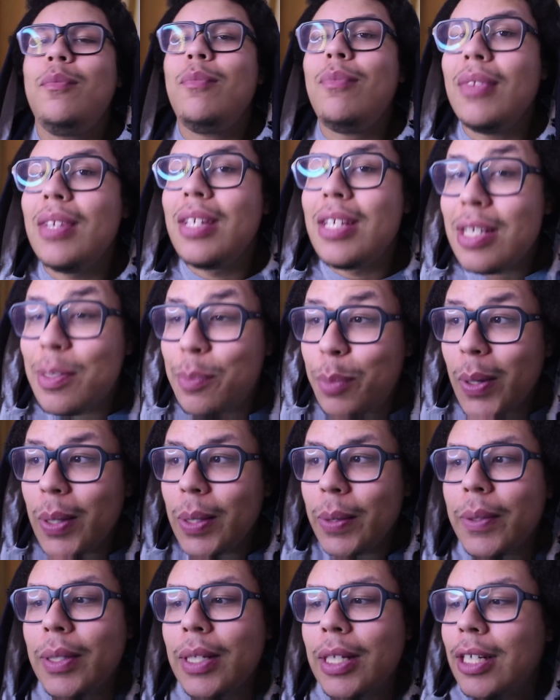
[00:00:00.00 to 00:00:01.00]
Spoiler
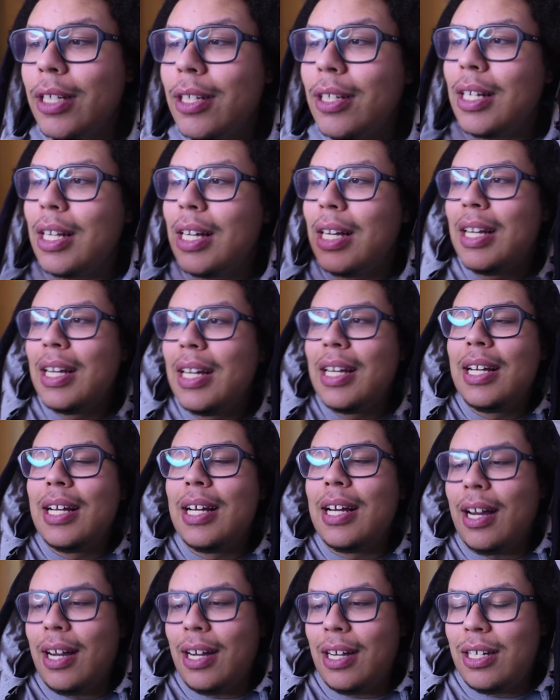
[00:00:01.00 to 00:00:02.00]
alert.
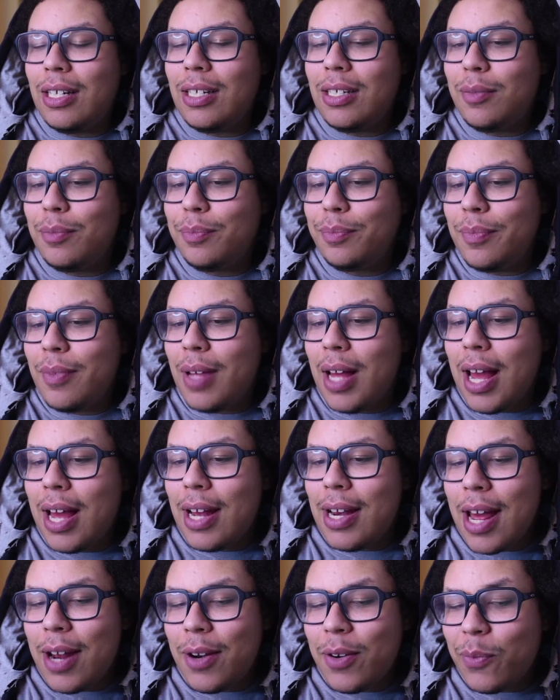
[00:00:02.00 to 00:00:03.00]
I
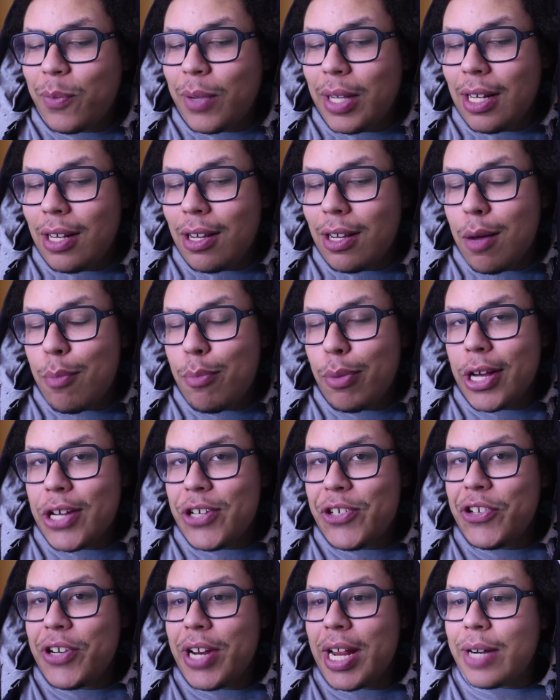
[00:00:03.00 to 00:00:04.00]
had a reading
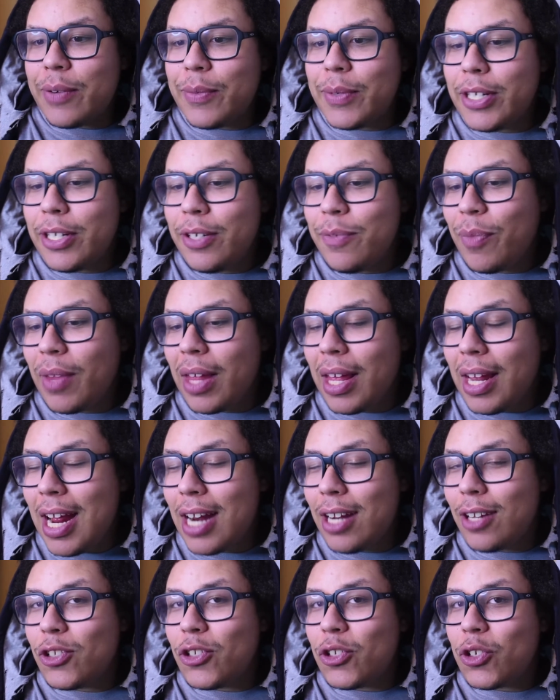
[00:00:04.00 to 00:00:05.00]
comprehension error and had to
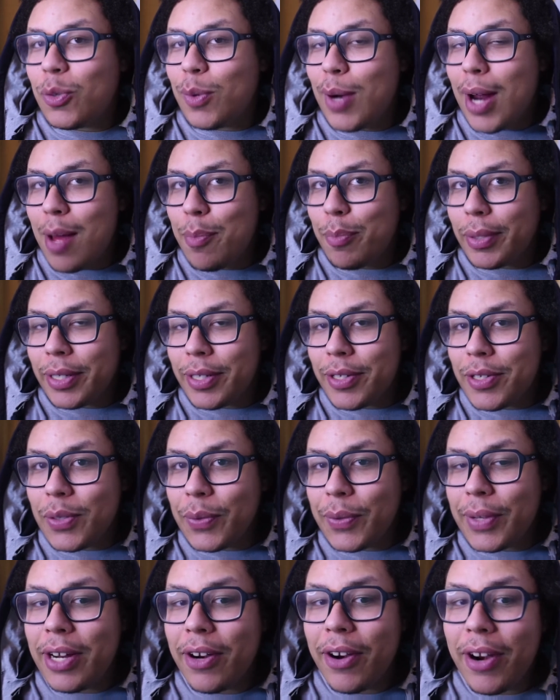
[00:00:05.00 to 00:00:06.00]
scrap it. So
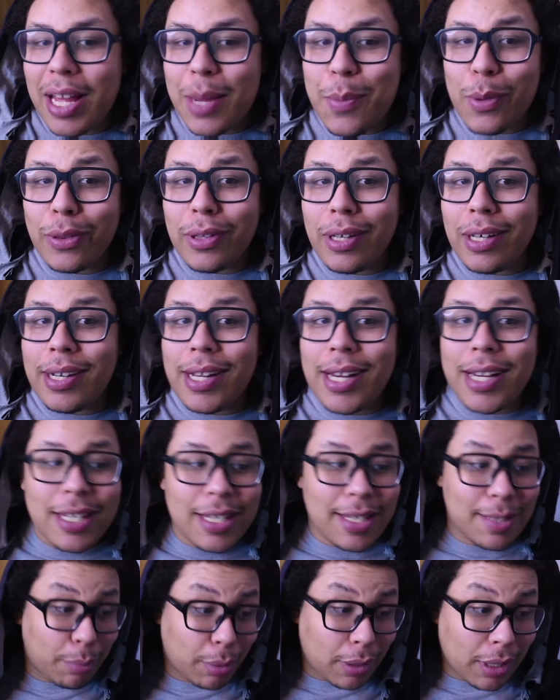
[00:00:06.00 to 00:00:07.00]
here I am in the next
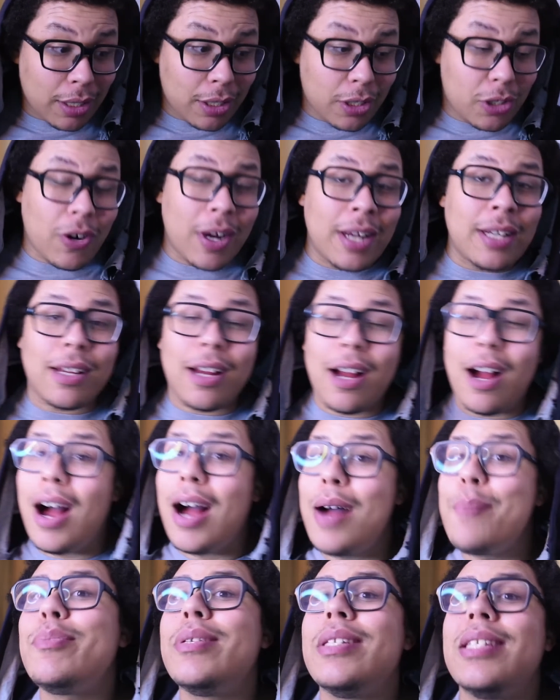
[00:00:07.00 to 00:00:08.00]
sprint trying to
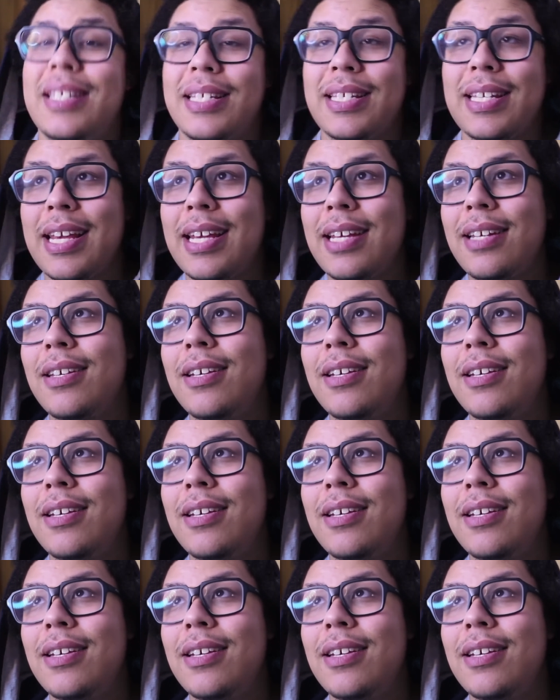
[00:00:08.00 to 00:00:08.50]
compensate